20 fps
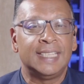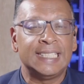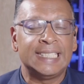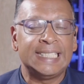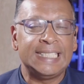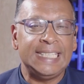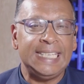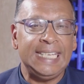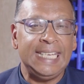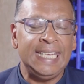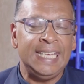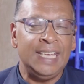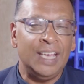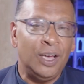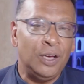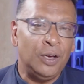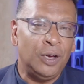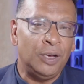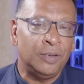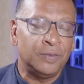the
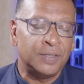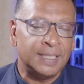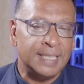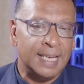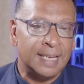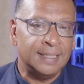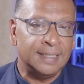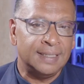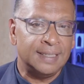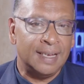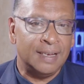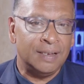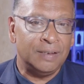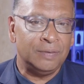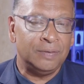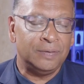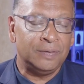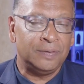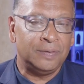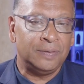CEO of
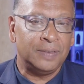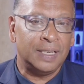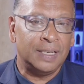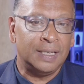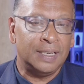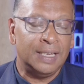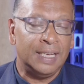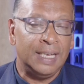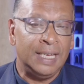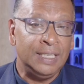SANZAF